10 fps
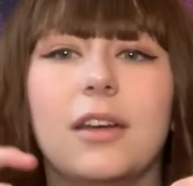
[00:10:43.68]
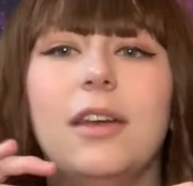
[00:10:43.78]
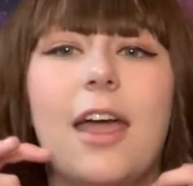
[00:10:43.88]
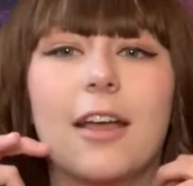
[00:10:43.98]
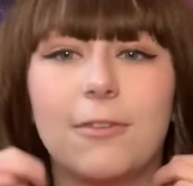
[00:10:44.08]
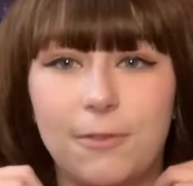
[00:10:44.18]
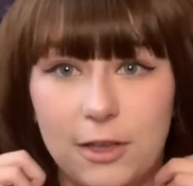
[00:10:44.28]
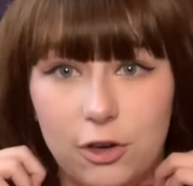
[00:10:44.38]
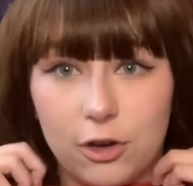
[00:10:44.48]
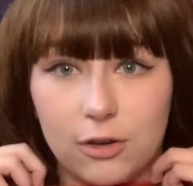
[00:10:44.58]
neck
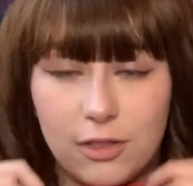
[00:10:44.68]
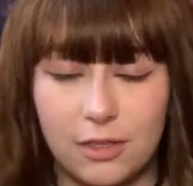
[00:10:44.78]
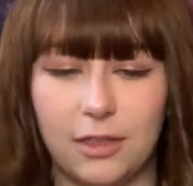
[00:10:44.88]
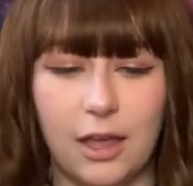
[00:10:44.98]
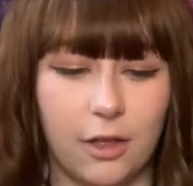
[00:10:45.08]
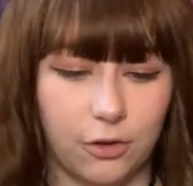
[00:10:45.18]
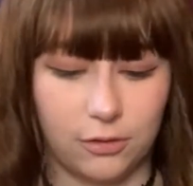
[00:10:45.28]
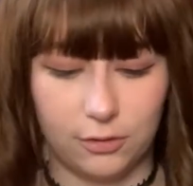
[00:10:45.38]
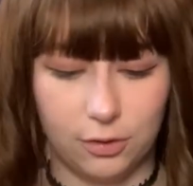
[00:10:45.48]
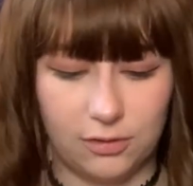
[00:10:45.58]
figure than the other
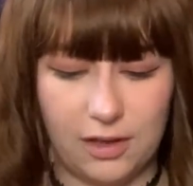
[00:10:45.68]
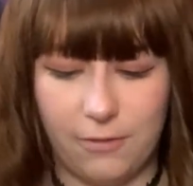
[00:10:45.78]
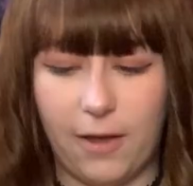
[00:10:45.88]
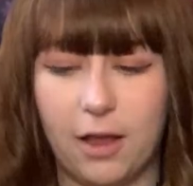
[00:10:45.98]
suits. If I